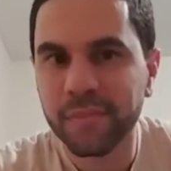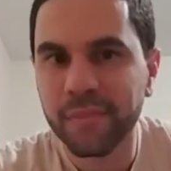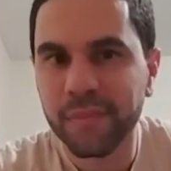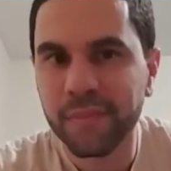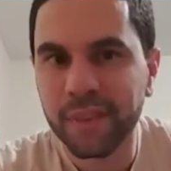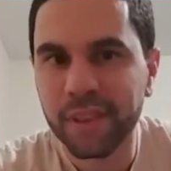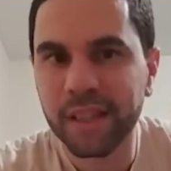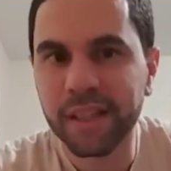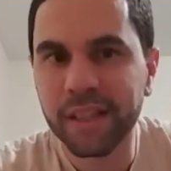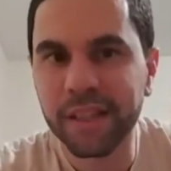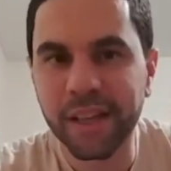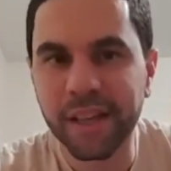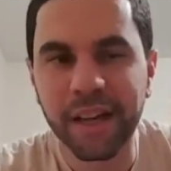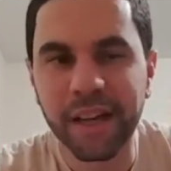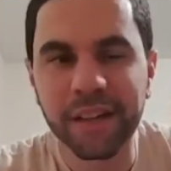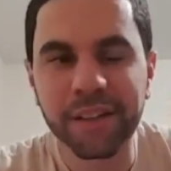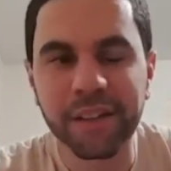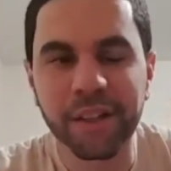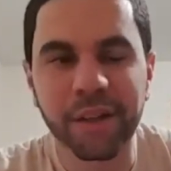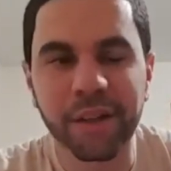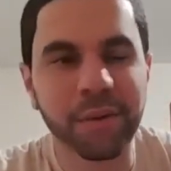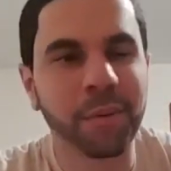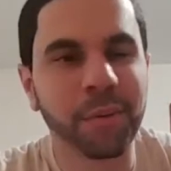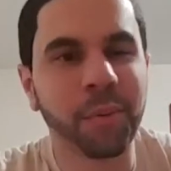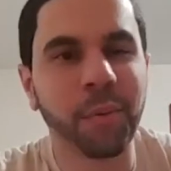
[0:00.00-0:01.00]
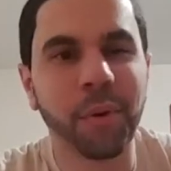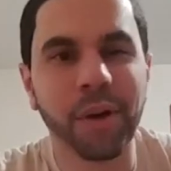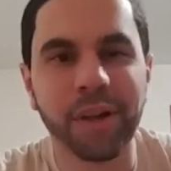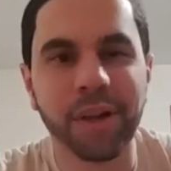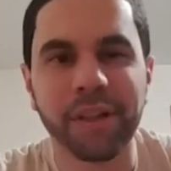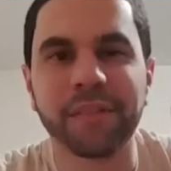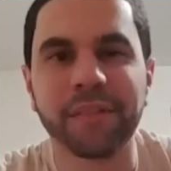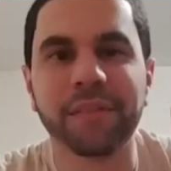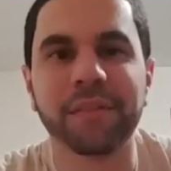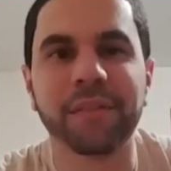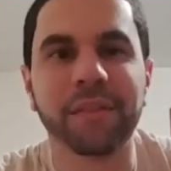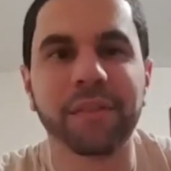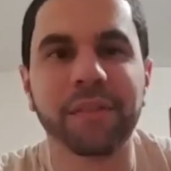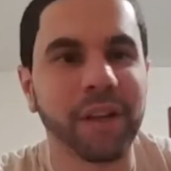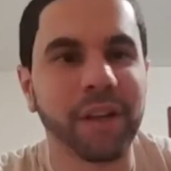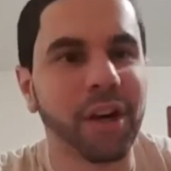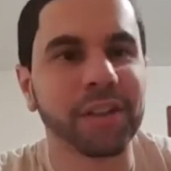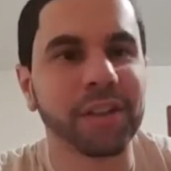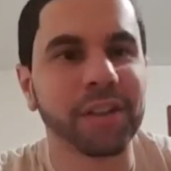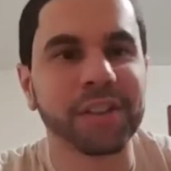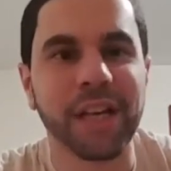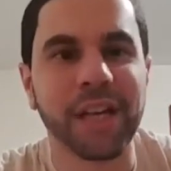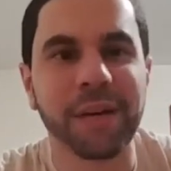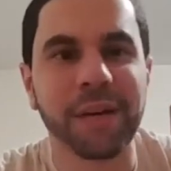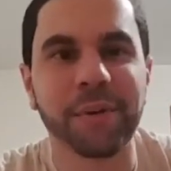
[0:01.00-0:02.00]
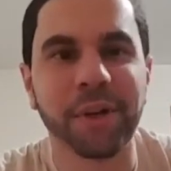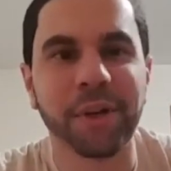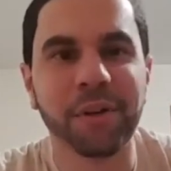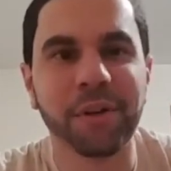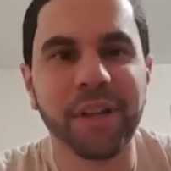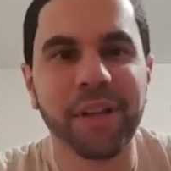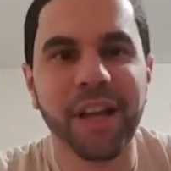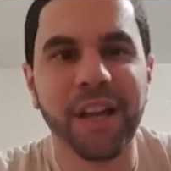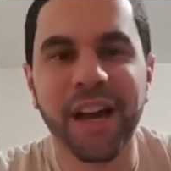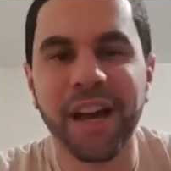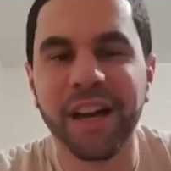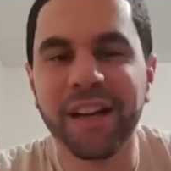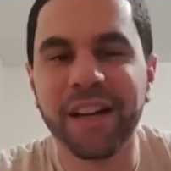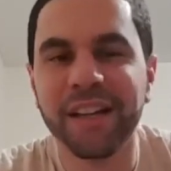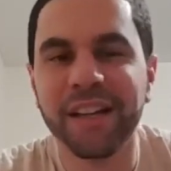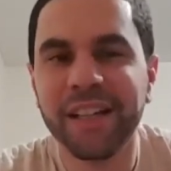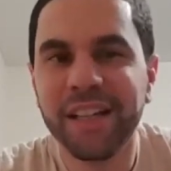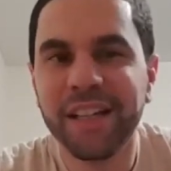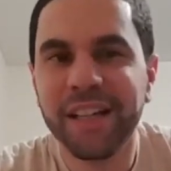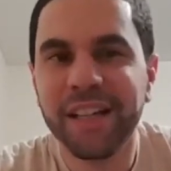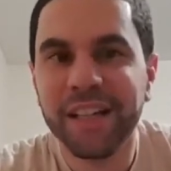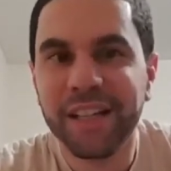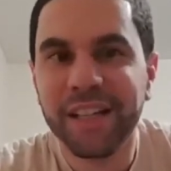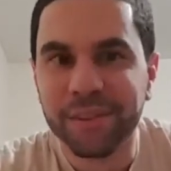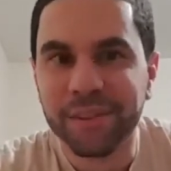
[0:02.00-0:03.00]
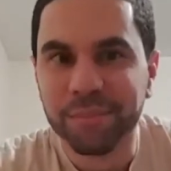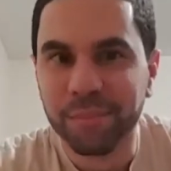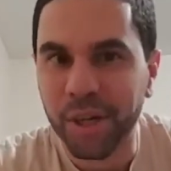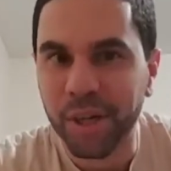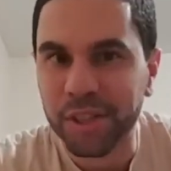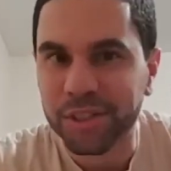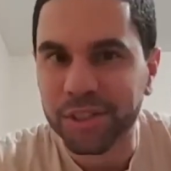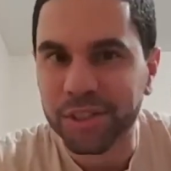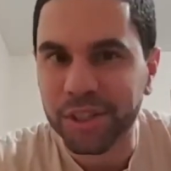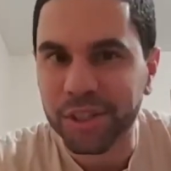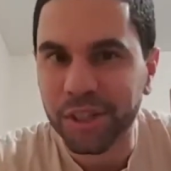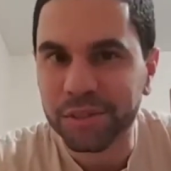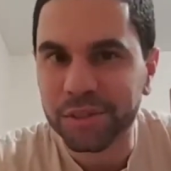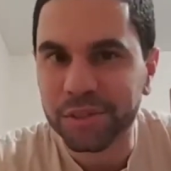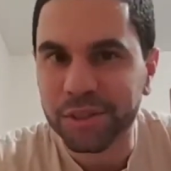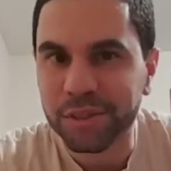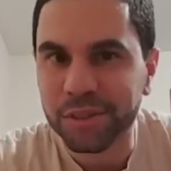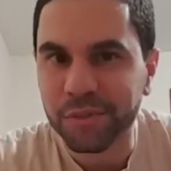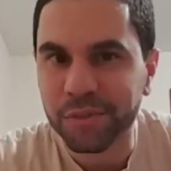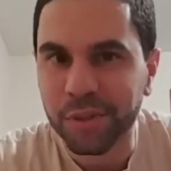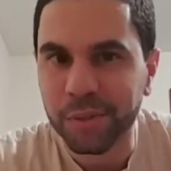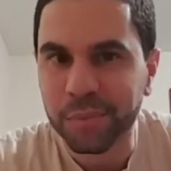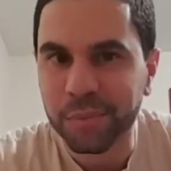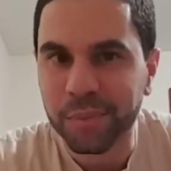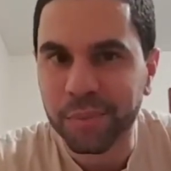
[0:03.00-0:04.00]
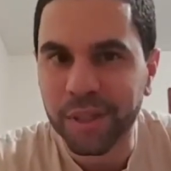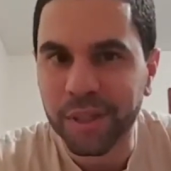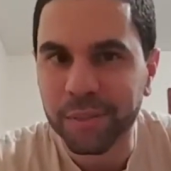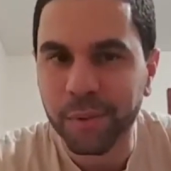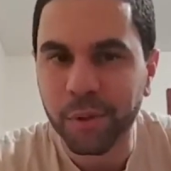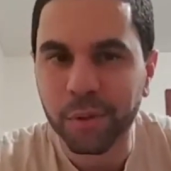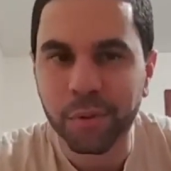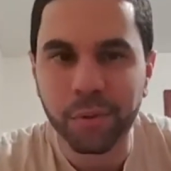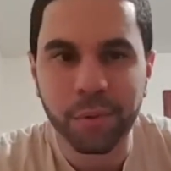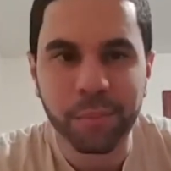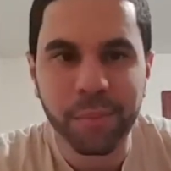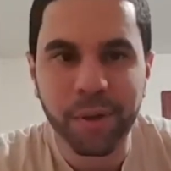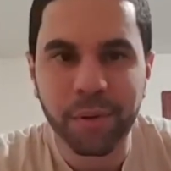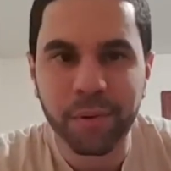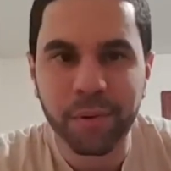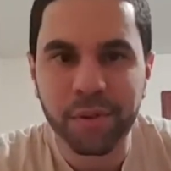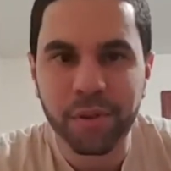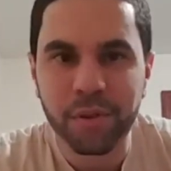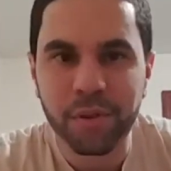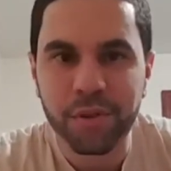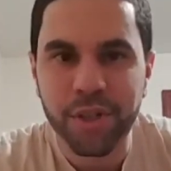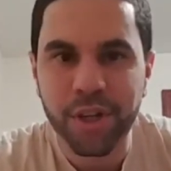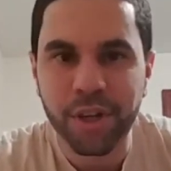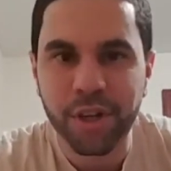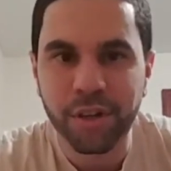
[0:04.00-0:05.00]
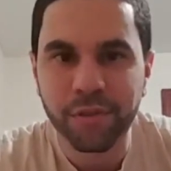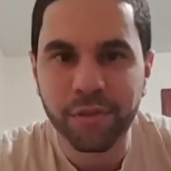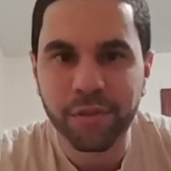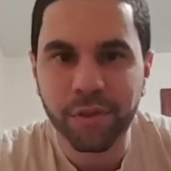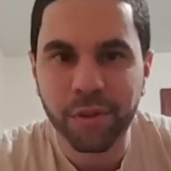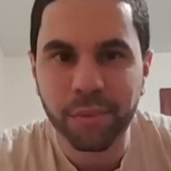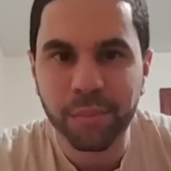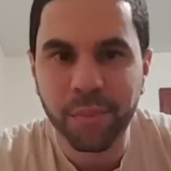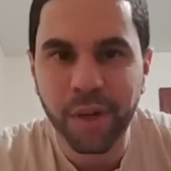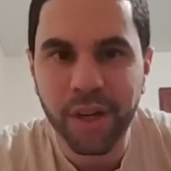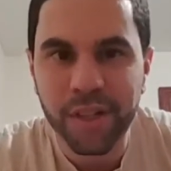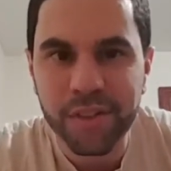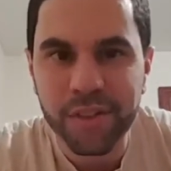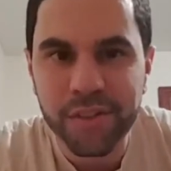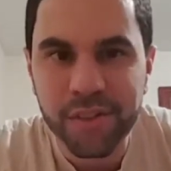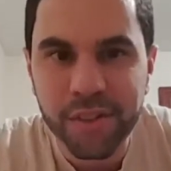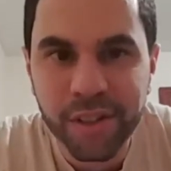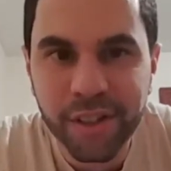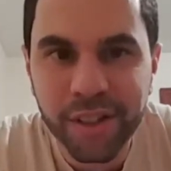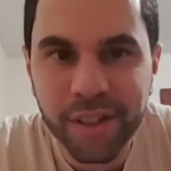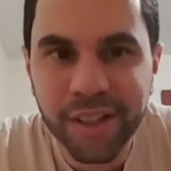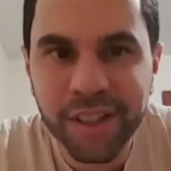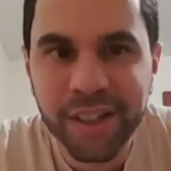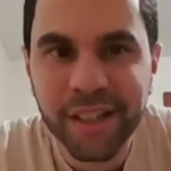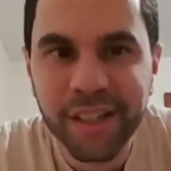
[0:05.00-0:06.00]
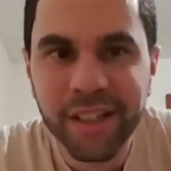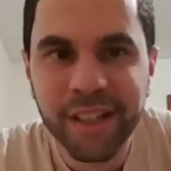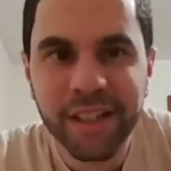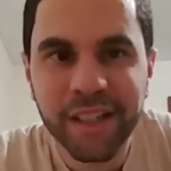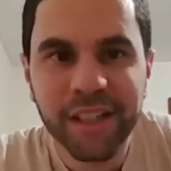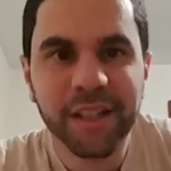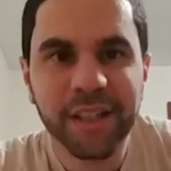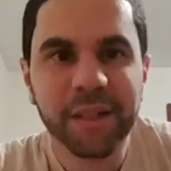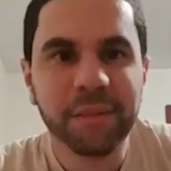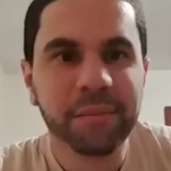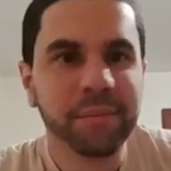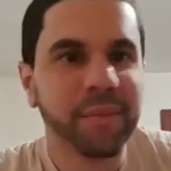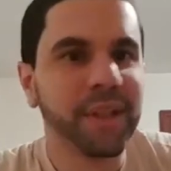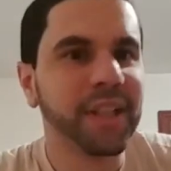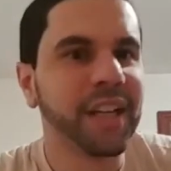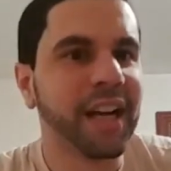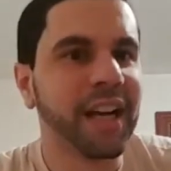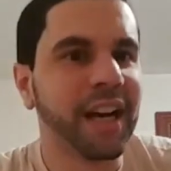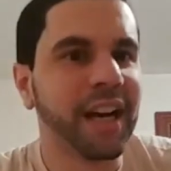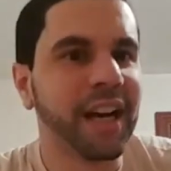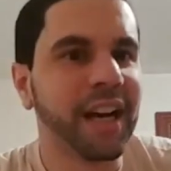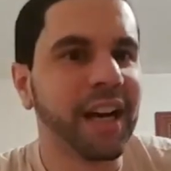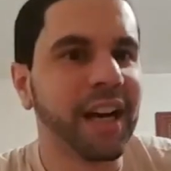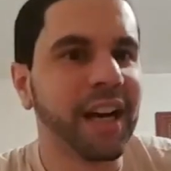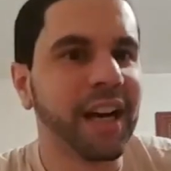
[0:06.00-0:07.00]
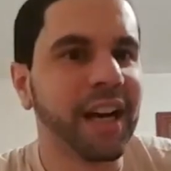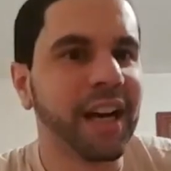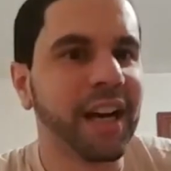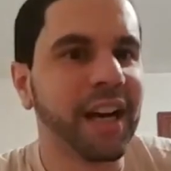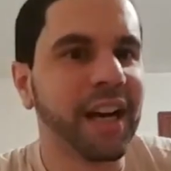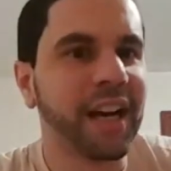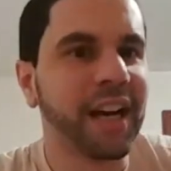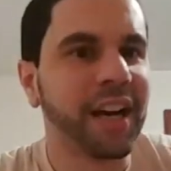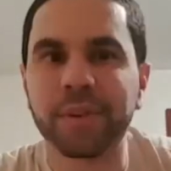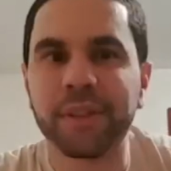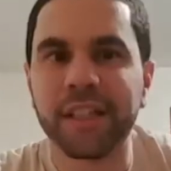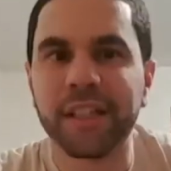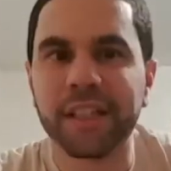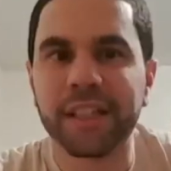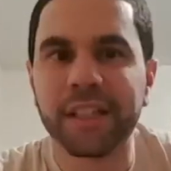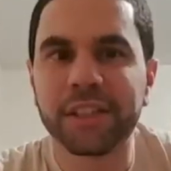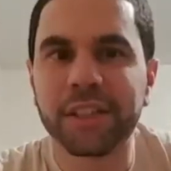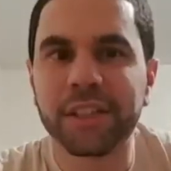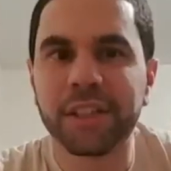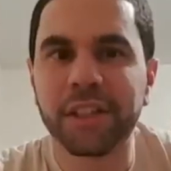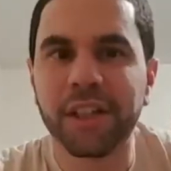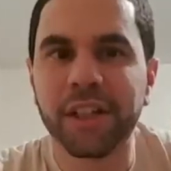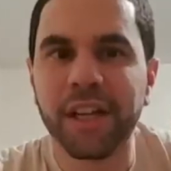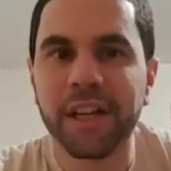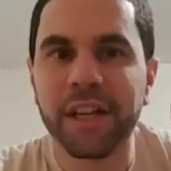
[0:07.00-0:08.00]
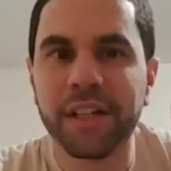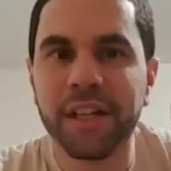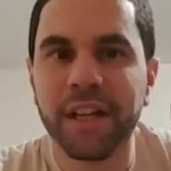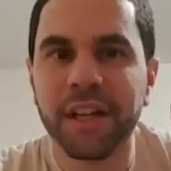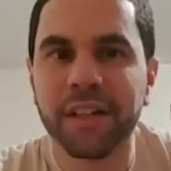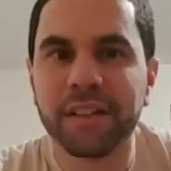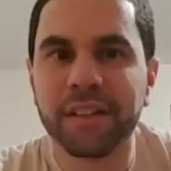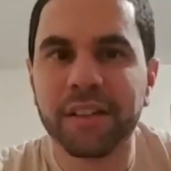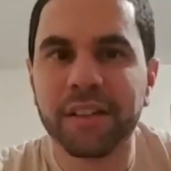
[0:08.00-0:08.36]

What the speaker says: The long time ago, yeah, months ago too, for the people who've been with our channel for a month. But yeah, I'll think about doing that. That's a good idea.